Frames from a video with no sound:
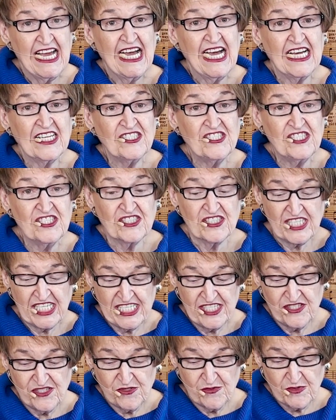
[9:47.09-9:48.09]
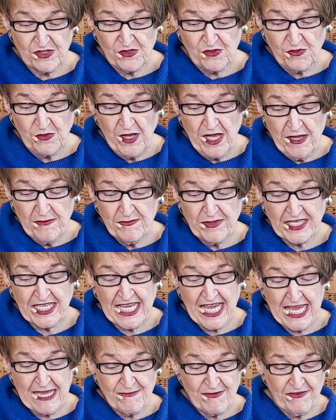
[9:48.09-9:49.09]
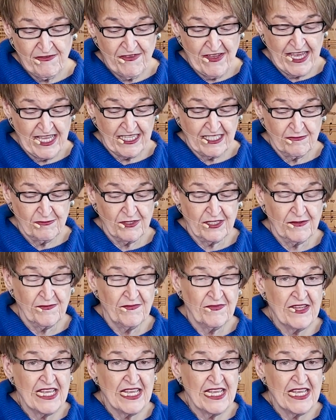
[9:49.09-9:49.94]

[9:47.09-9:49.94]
until Israel became available.